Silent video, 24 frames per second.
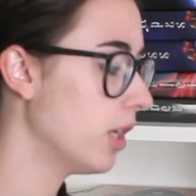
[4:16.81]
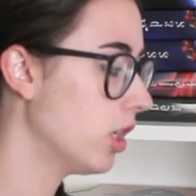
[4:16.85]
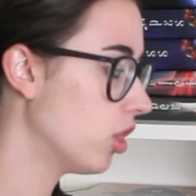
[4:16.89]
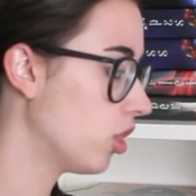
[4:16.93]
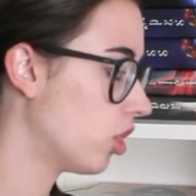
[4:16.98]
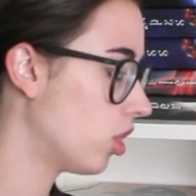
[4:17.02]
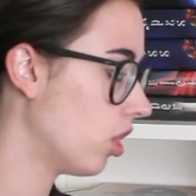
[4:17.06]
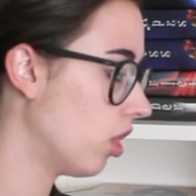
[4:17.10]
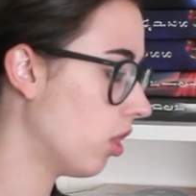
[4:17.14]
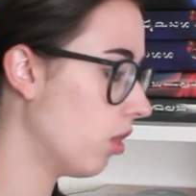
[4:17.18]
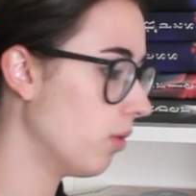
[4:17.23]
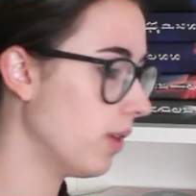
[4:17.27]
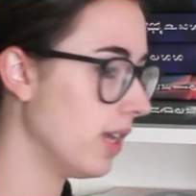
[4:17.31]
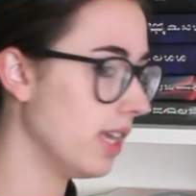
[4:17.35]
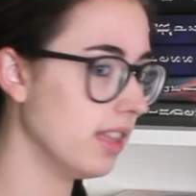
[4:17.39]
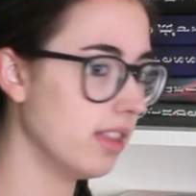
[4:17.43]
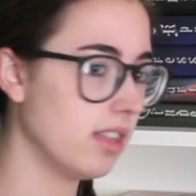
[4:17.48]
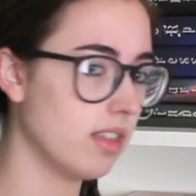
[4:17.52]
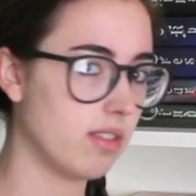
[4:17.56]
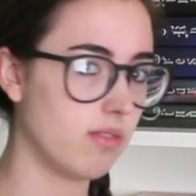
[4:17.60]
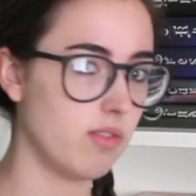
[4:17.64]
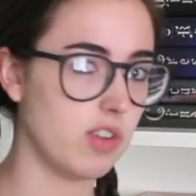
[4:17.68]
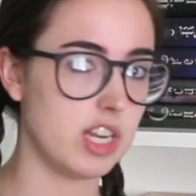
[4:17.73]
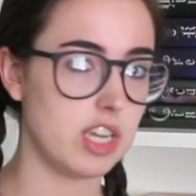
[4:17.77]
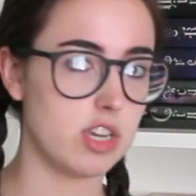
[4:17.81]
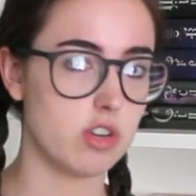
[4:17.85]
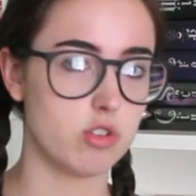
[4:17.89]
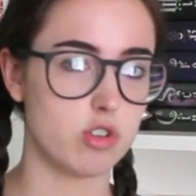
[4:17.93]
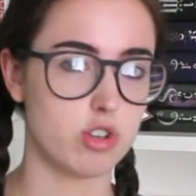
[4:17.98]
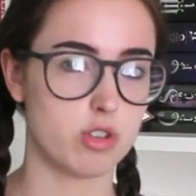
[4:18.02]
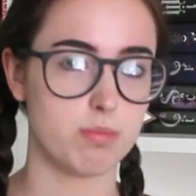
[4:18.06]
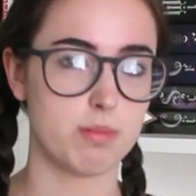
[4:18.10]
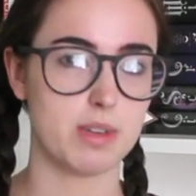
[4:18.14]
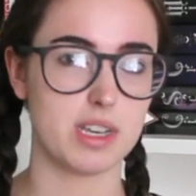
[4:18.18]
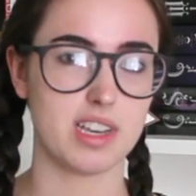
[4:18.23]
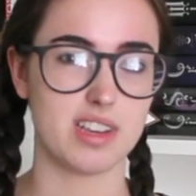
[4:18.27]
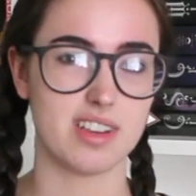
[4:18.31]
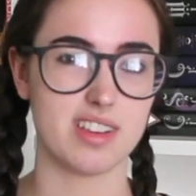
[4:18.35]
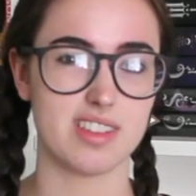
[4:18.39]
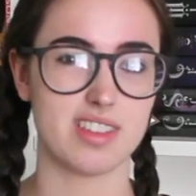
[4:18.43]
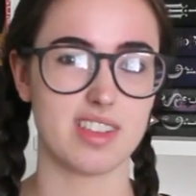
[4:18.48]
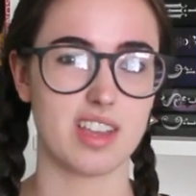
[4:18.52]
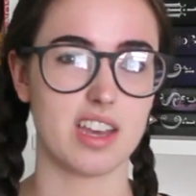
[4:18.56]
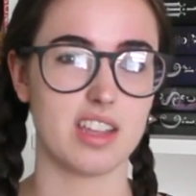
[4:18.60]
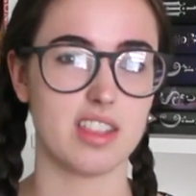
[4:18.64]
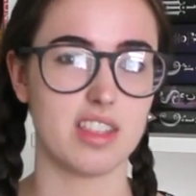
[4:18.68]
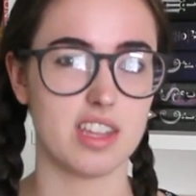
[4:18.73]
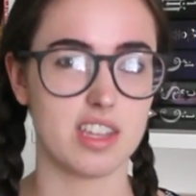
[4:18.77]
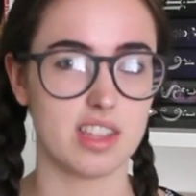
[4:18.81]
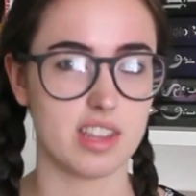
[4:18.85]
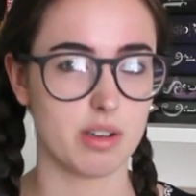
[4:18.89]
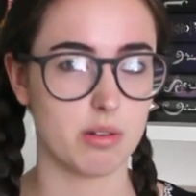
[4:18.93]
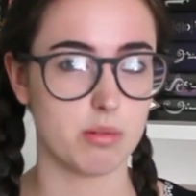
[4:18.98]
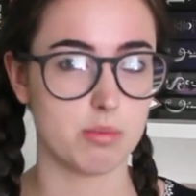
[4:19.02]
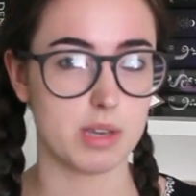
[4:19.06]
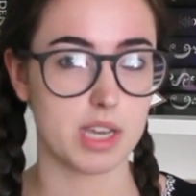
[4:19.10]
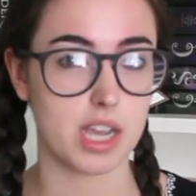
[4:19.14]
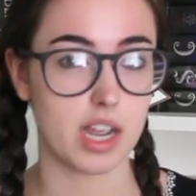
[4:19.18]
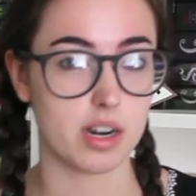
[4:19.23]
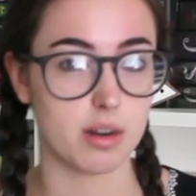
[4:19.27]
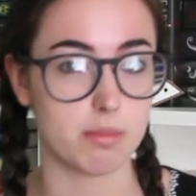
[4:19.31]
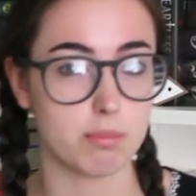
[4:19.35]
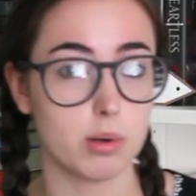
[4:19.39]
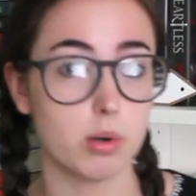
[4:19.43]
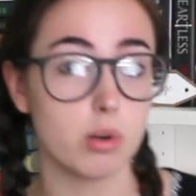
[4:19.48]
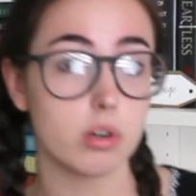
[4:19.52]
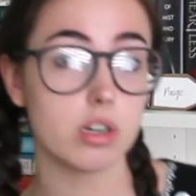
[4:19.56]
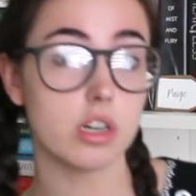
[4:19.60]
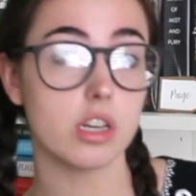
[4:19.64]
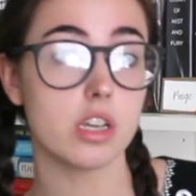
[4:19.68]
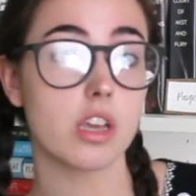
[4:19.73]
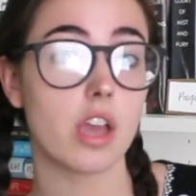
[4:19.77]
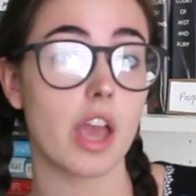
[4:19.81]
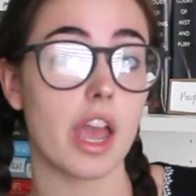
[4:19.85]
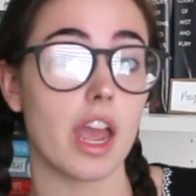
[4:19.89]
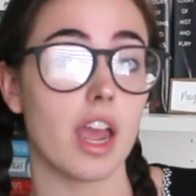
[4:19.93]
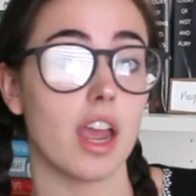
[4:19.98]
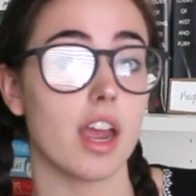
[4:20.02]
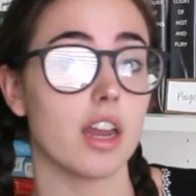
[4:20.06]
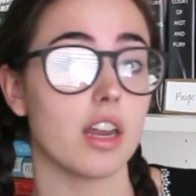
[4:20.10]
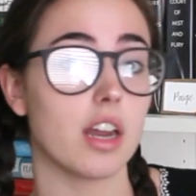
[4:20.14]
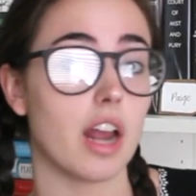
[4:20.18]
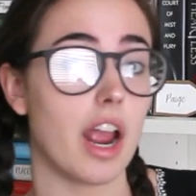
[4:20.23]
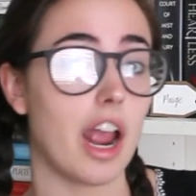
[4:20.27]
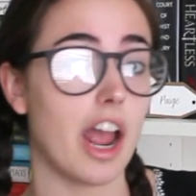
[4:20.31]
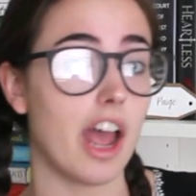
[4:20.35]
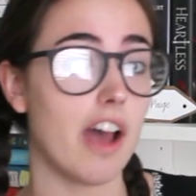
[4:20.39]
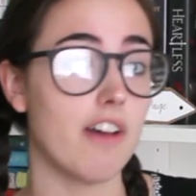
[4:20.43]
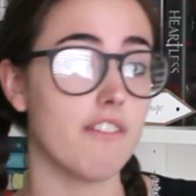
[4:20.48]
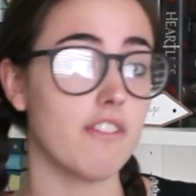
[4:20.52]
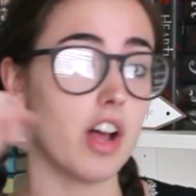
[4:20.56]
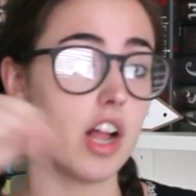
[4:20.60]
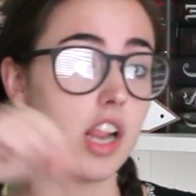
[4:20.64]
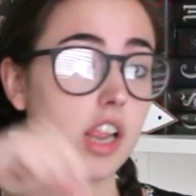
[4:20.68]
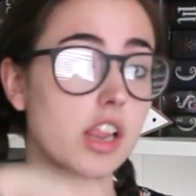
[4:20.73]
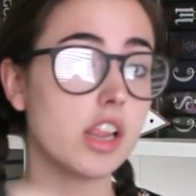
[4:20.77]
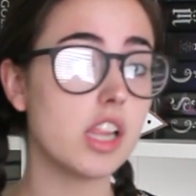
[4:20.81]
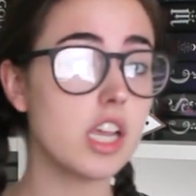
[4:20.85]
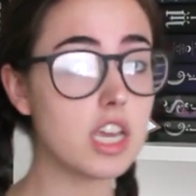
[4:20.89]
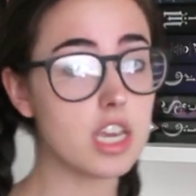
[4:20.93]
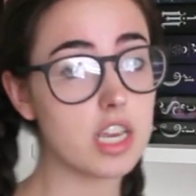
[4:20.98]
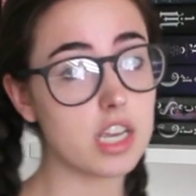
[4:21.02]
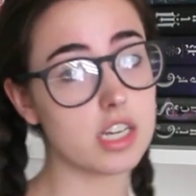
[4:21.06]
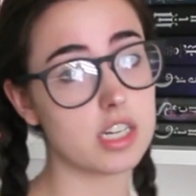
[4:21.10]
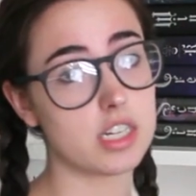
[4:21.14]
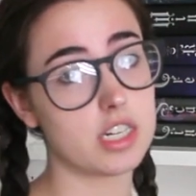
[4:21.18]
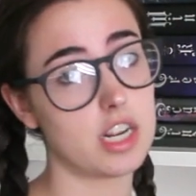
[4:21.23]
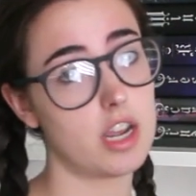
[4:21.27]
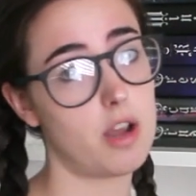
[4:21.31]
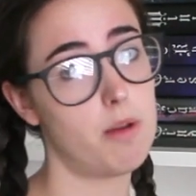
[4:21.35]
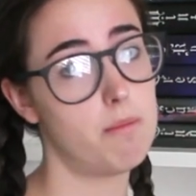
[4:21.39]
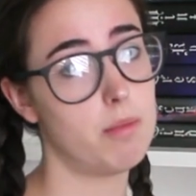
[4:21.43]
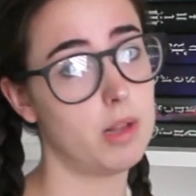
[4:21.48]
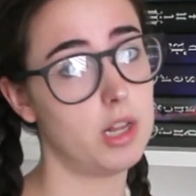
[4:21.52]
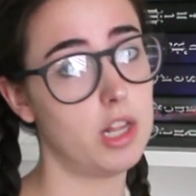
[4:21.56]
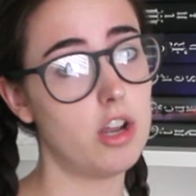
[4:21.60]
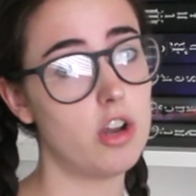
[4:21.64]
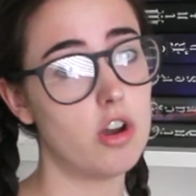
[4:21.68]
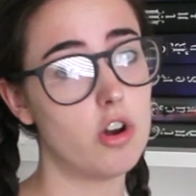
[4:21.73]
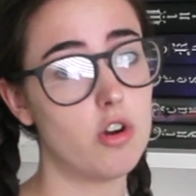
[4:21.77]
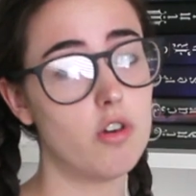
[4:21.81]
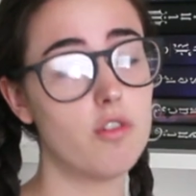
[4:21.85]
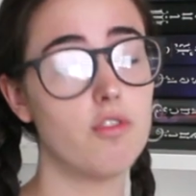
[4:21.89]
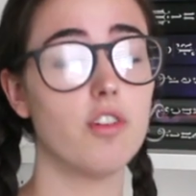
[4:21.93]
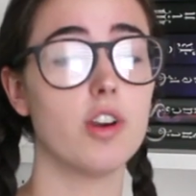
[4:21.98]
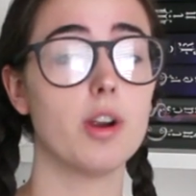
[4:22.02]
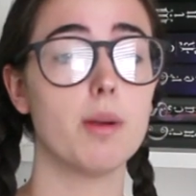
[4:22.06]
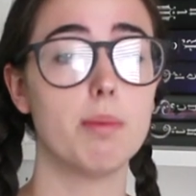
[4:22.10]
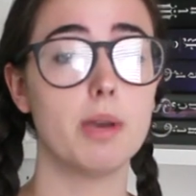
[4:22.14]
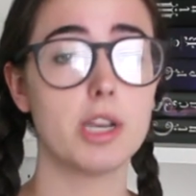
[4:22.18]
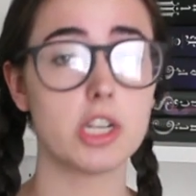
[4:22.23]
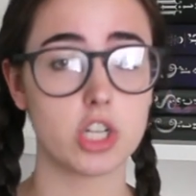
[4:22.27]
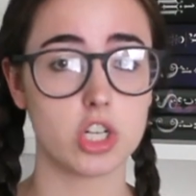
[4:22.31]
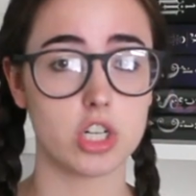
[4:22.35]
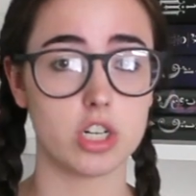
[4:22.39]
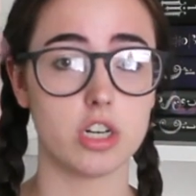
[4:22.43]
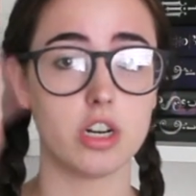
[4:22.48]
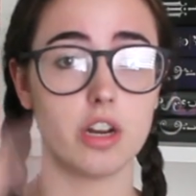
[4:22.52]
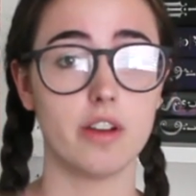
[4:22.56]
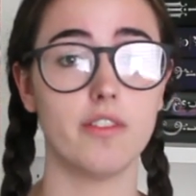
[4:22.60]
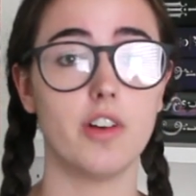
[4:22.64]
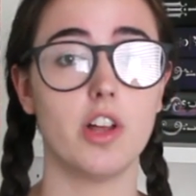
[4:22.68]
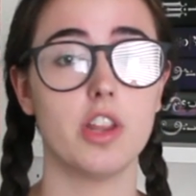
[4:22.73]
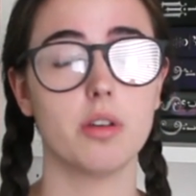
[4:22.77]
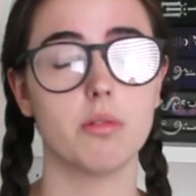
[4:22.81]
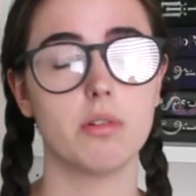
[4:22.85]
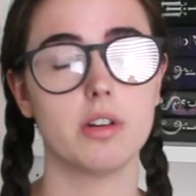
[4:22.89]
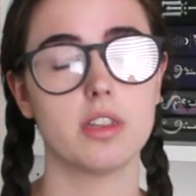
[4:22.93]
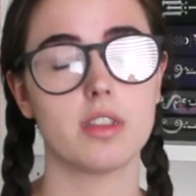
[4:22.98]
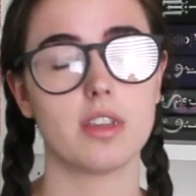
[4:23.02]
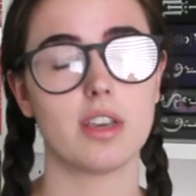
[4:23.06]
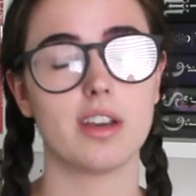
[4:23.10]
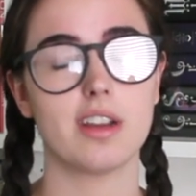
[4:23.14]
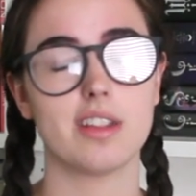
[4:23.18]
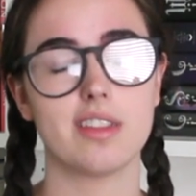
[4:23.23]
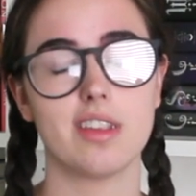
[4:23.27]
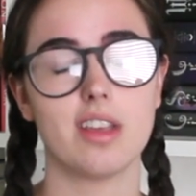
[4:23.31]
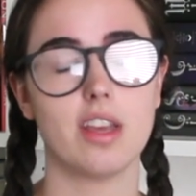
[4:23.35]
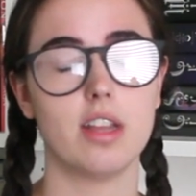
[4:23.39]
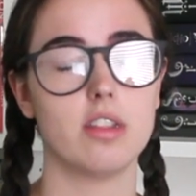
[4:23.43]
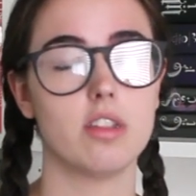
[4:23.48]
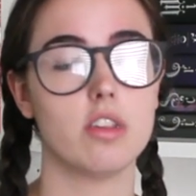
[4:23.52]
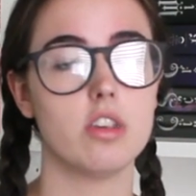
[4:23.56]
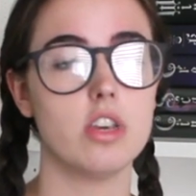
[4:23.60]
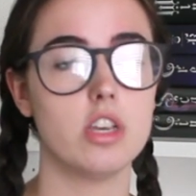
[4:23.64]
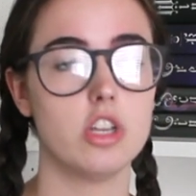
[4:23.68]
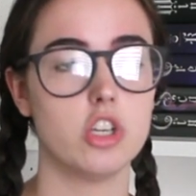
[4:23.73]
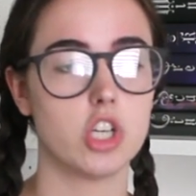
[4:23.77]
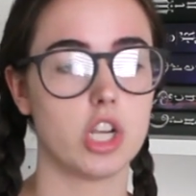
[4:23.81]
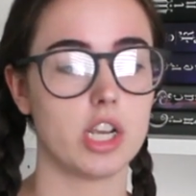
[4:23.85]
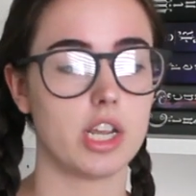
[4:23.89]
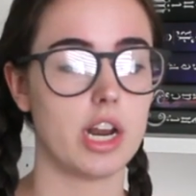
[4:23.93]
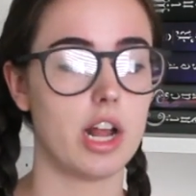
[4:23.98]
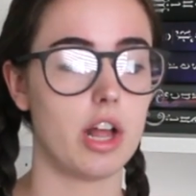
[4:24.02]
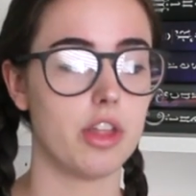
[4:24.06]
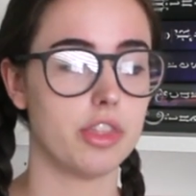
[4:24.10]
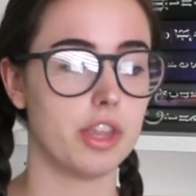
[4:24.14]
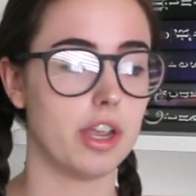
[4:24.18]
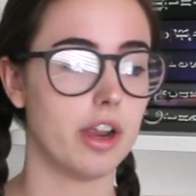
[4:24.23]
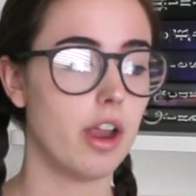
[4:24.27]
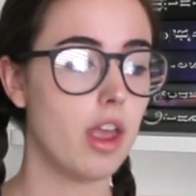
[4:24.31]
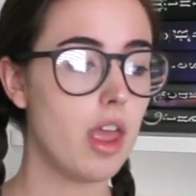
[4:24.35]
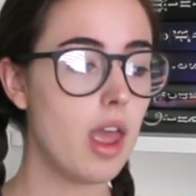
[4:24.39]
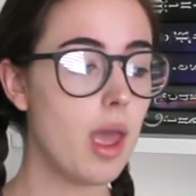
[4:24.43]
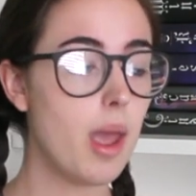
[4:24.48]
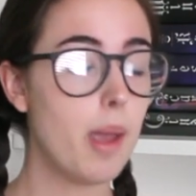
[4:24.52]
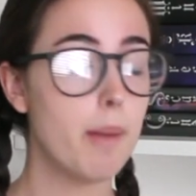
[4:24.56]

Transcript: show in this video just because I think that would be kind of boring and I have a link down below for a picture of all the ones I got signed so you can check it out there.